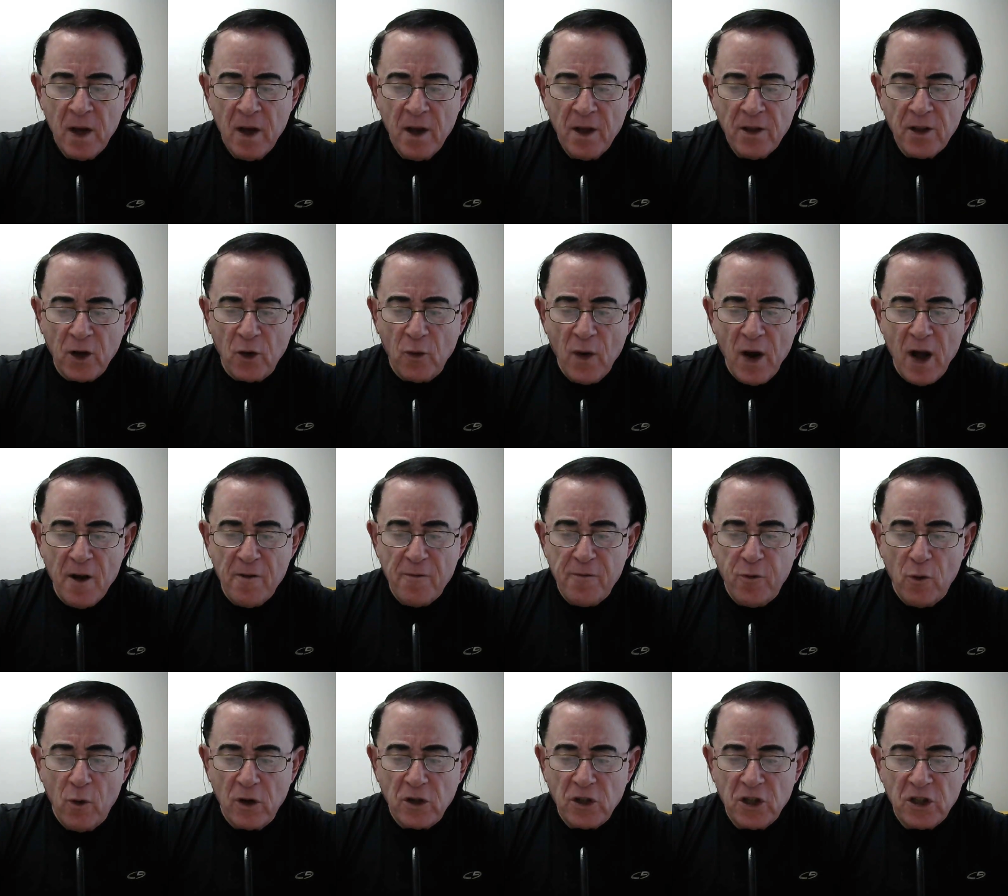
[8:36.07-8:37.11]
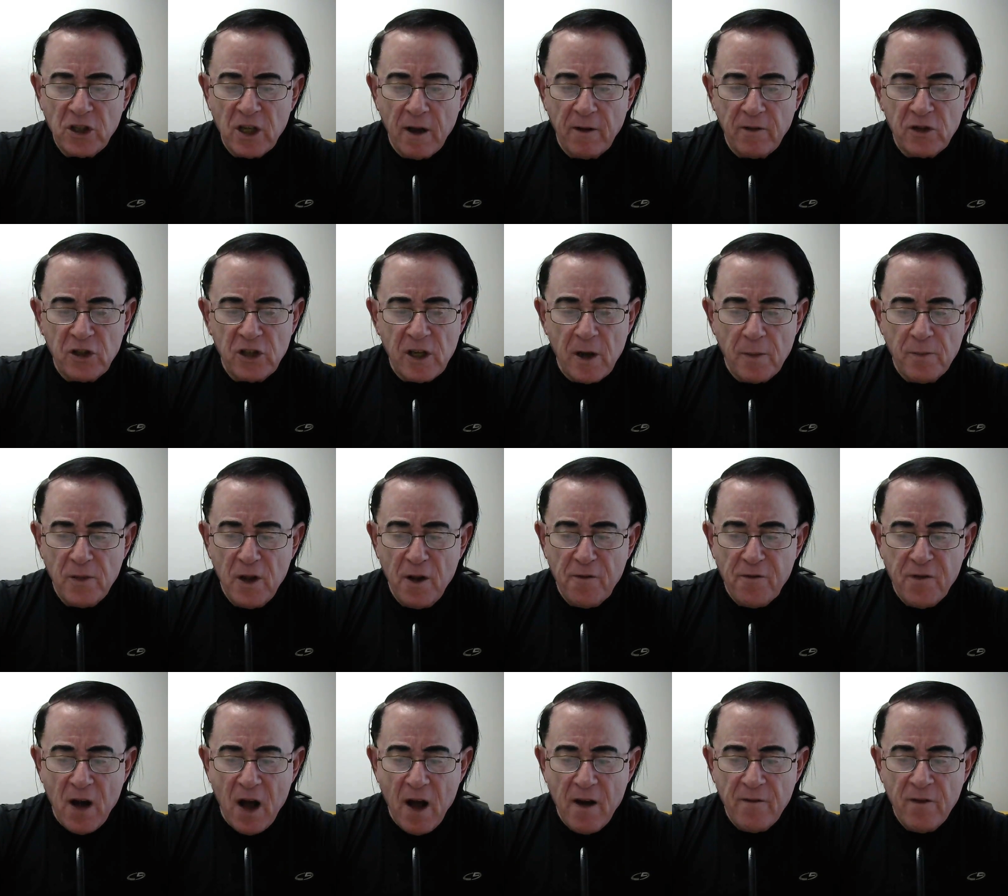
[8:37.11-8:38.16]
The ground forces have
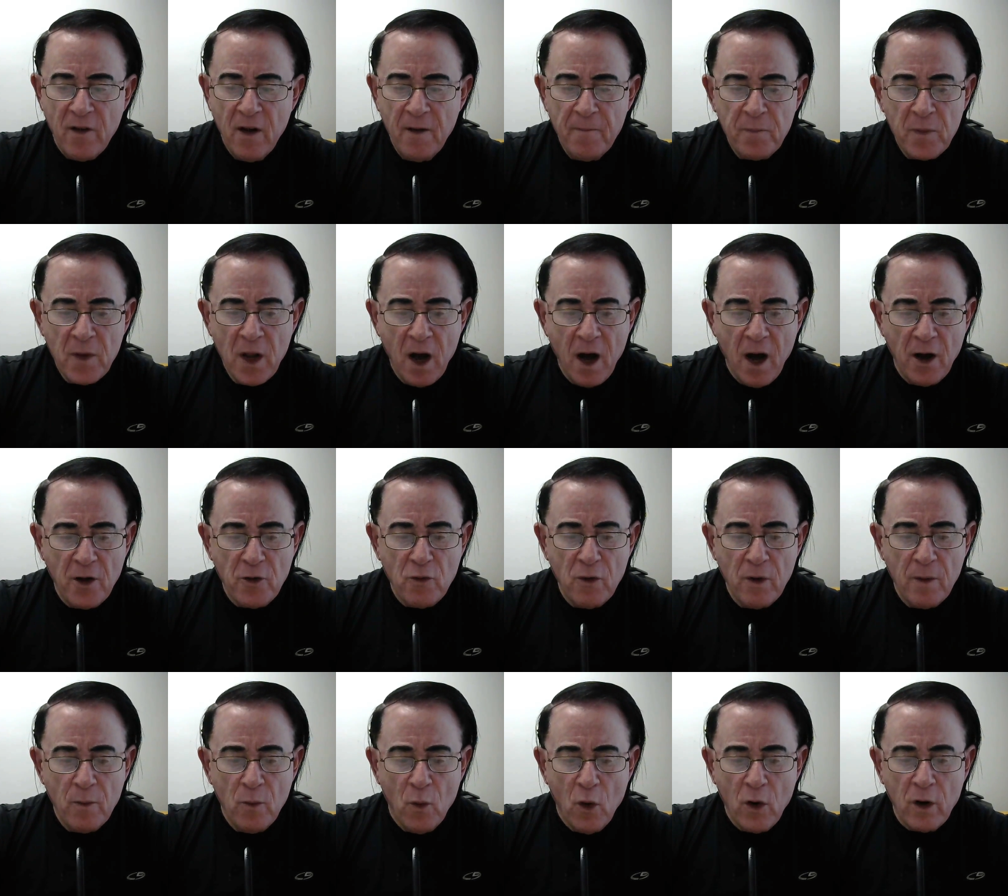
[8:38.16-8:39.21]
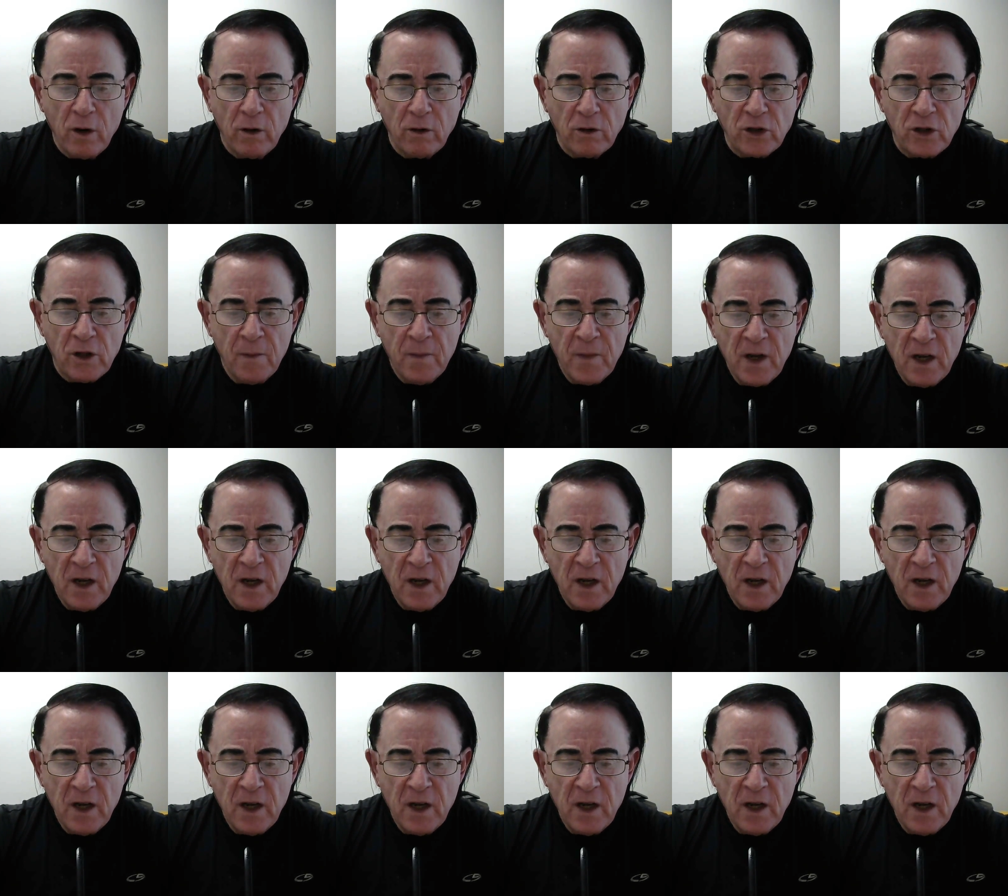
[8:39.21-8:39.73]
7,500 mortars,